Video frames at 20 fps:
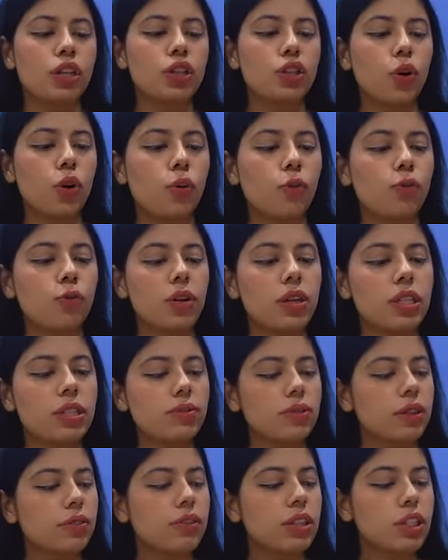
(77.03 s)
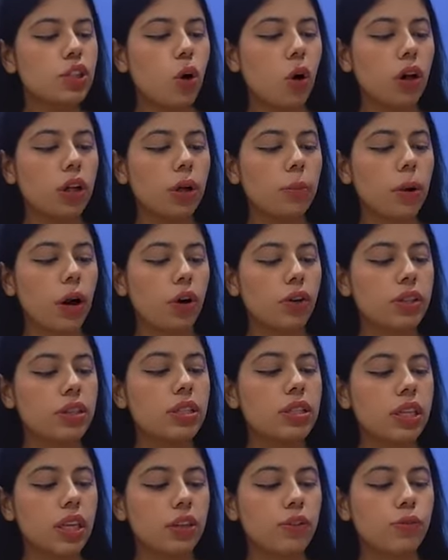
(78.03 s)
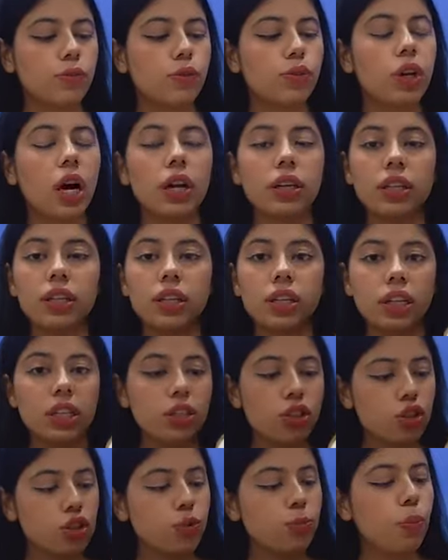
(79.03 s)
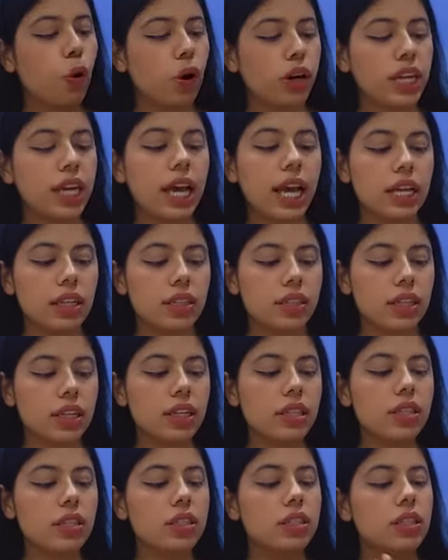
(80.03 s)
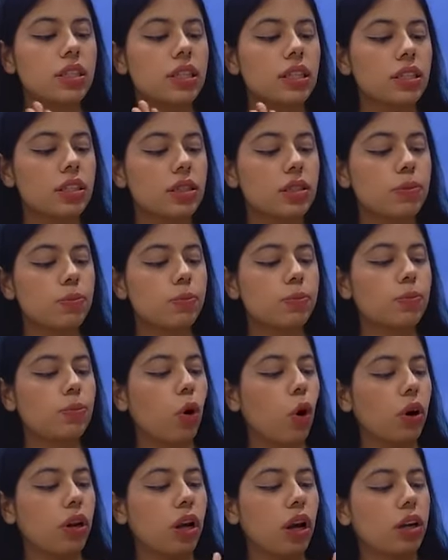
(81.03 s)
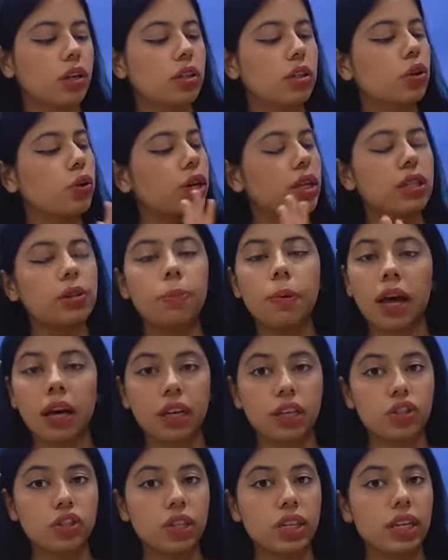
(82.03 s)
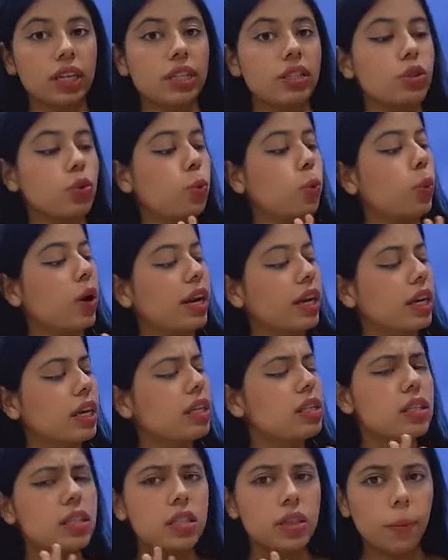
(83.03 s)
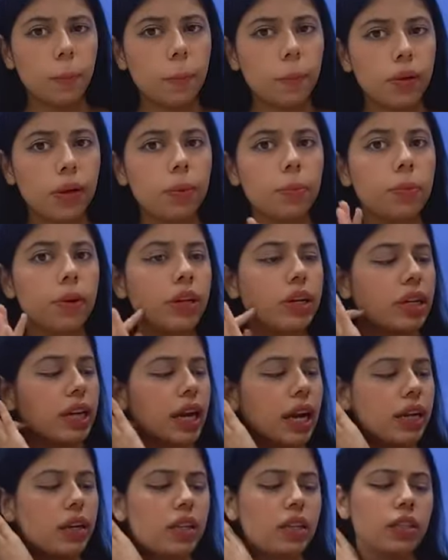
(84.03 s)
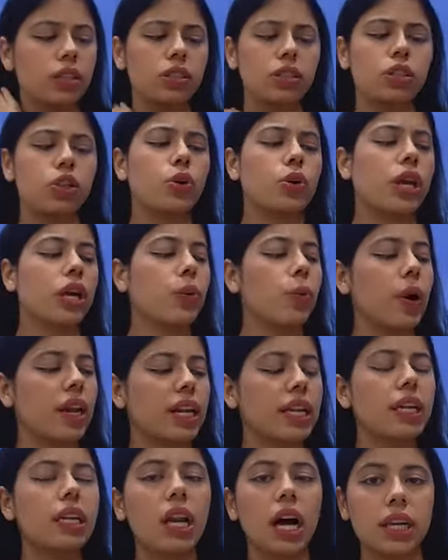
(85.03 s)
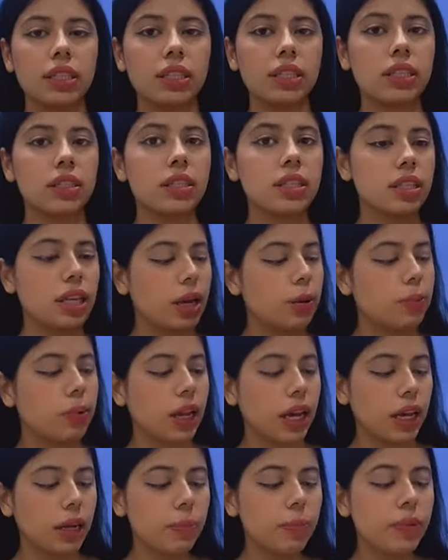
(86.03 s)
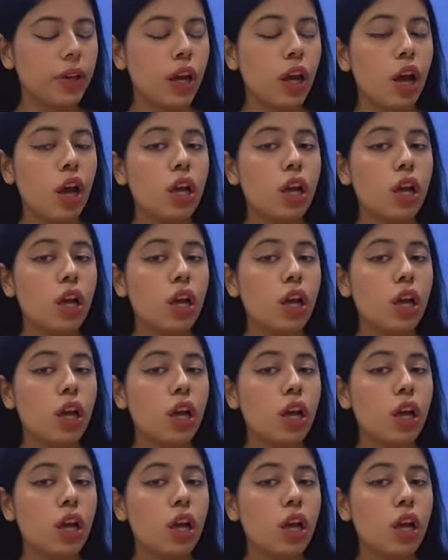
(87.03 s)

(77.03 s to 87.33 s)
So first we will talk about the Skinfood Honey Rich Body Essence. This product, look at the packaging, it's very simple but yet it's looking very classy at the same time.